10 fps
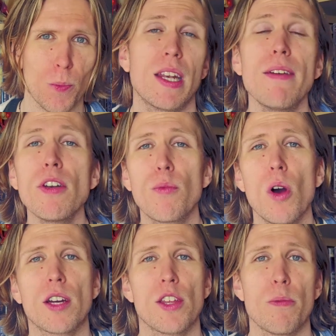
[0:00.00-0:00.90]
The level of
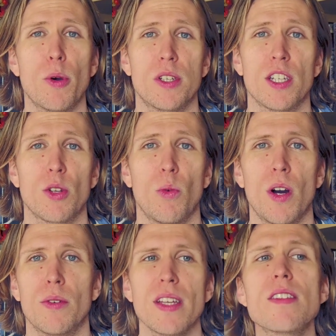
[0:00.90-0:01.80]
work that you put into a
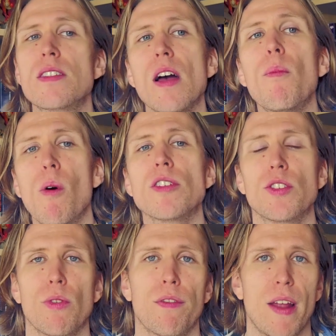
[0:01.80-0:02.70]
world is
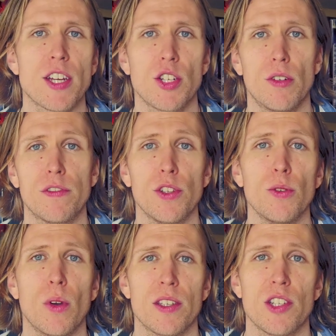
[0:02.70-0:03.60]
somewhat a reflection of
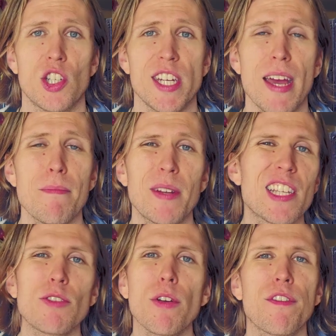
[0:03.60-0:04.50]
you as a GM,
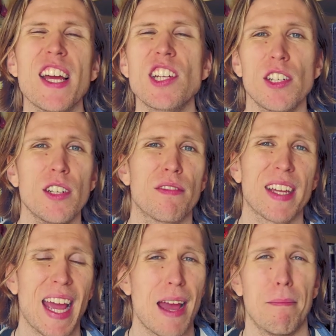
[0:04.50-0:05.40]
but it's a reflection of
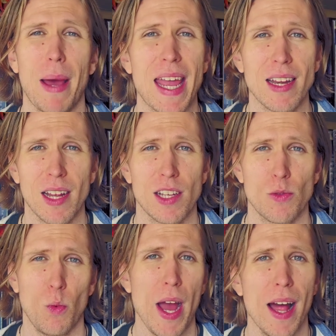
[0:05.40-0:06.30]
the campaign
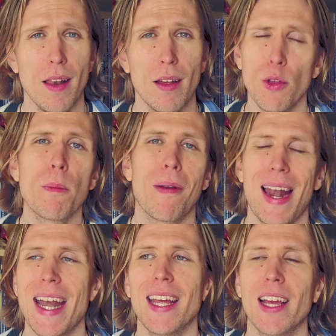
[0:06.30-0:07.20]
as well. If you're
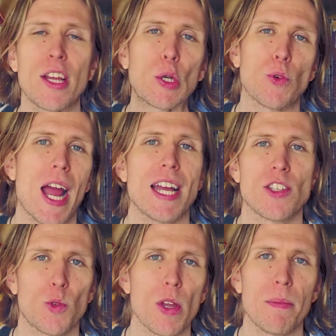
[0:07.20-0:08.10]
planning a
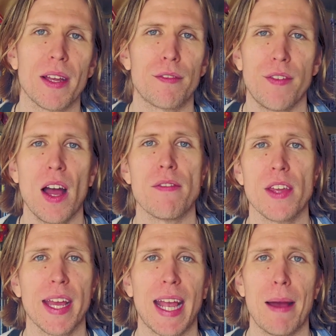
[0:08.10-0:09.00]
grand sweeping
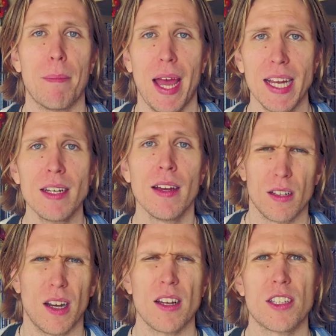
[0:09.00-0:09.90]
5-year campaign,
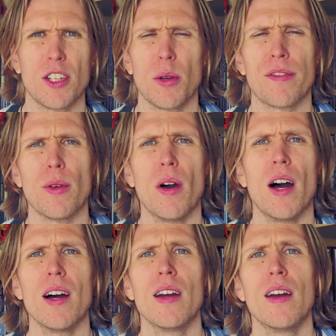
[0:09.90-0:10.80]
good luck to you if you
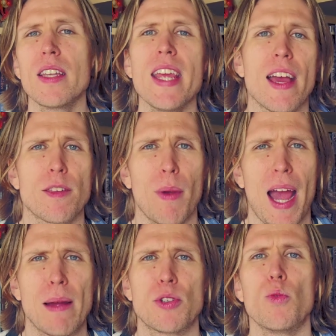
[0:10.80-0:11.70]
are, then yes,
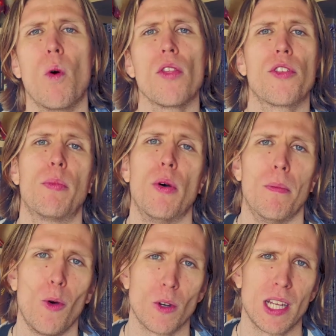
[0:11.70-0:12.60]
perhaps you want to
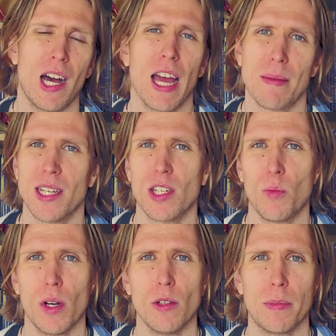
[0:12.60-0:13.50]
put more time into
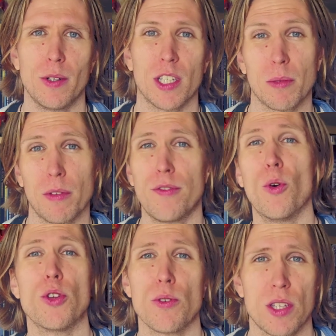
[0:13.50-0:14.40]
world building
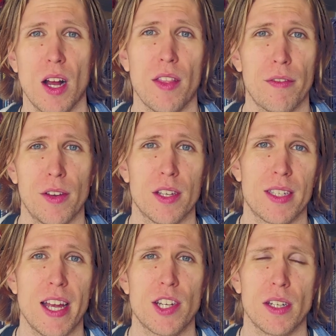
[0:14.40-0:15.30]
before you start the
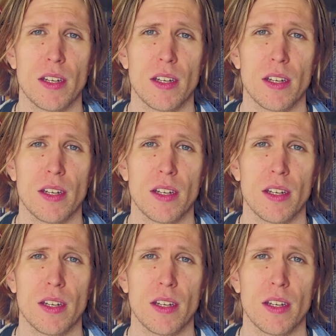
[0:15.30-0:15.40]
first session.